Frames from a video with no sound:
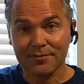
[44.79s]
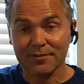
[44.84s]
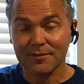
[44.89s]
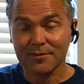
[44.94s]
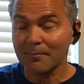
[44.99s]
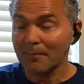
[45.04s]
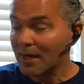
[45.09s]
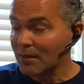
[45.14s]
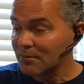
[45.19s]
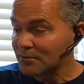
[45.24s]
the
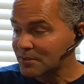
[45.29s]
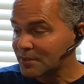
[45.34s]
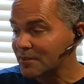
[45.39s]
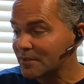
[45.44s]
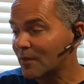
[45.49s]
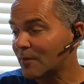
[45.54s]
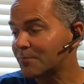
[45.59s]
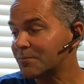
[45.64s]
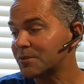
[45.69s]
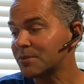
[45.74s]
mounting
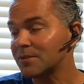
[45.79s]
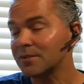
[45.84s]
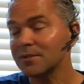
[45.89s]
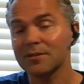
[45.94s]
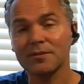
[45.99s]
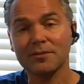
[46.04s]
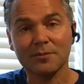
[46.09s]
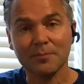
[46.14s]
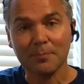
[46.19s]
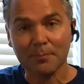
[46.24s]

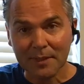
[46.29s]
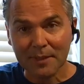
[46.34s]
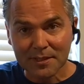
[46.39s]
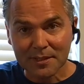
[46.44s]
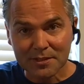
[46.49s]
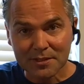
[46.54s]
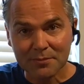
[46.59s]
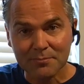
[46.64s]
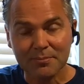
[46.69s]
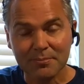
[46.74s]
options,
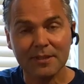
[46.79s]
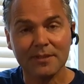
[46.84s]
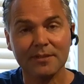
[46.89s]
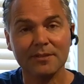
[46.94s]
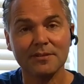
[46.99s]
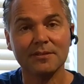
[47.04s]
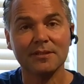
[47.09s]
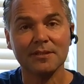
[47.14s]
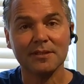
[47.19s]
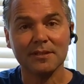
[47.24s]

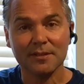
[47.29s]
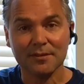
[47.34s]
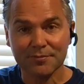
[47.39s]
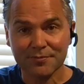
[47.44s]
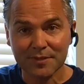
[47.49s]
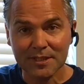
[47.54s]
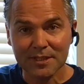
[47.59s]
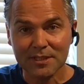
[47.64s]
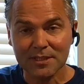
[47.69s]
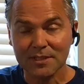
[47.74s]
manageability,
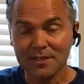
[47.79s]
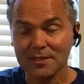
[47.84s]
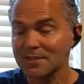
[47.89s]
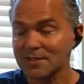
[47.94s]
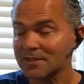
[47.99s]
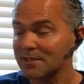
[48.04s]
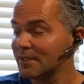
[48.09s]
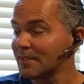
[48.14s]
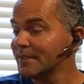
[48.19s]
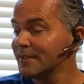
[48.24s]
features.